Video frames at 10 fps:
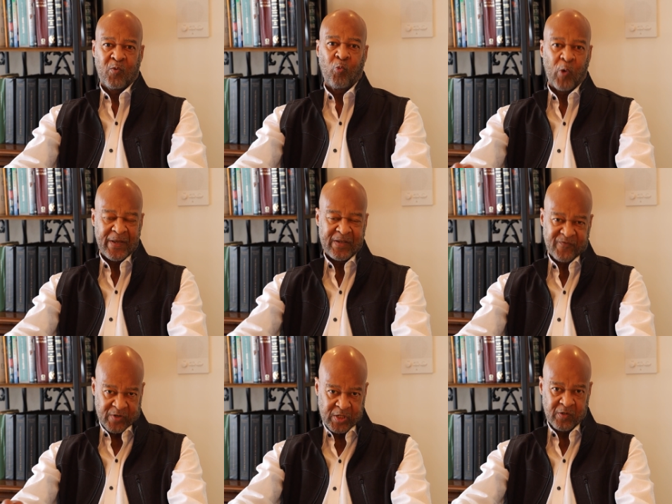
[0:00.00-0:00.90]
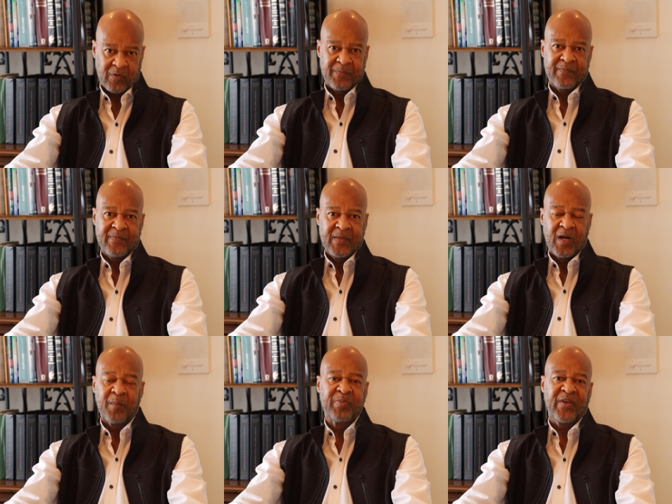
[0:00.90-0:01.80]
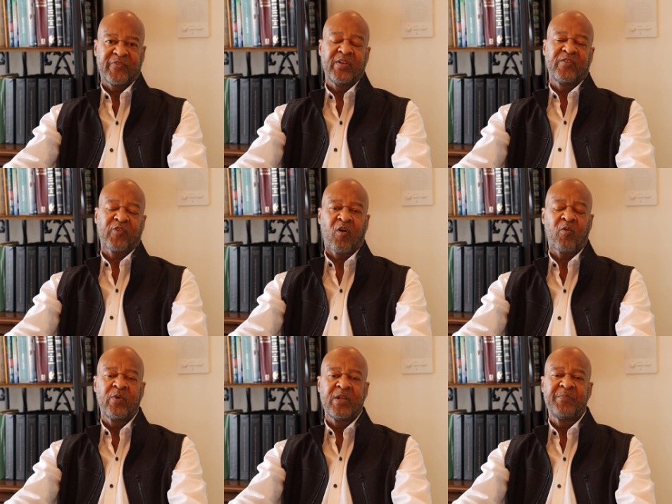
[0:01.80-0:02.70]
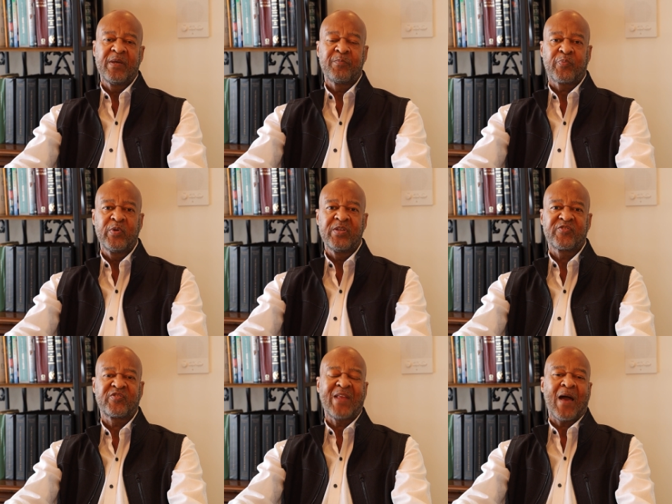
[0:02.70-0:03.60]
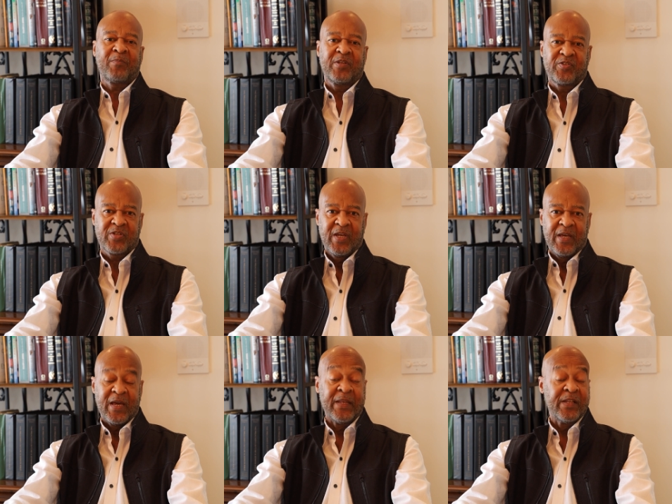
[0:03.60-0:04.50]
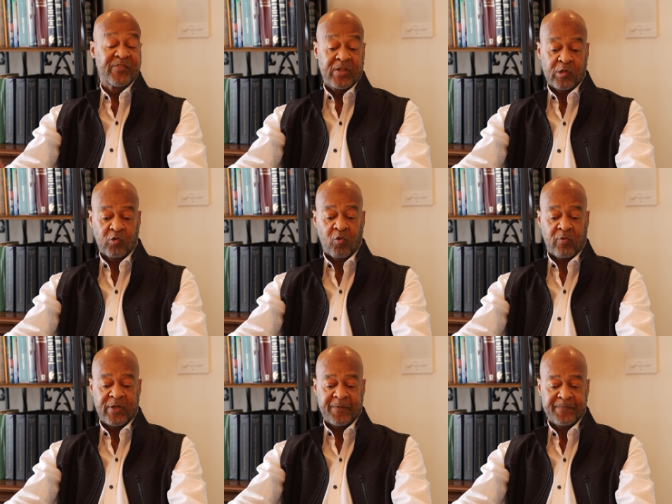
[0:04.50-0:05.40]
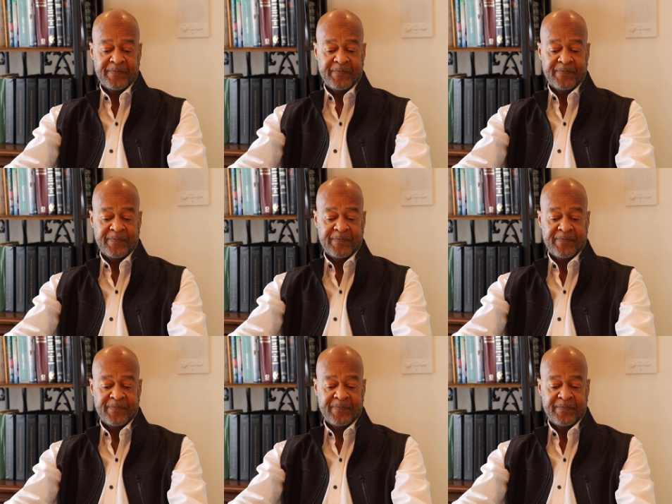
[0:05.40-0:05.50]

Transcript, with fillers: waiting for you. A blessing that's already been pre-established and it's in glory.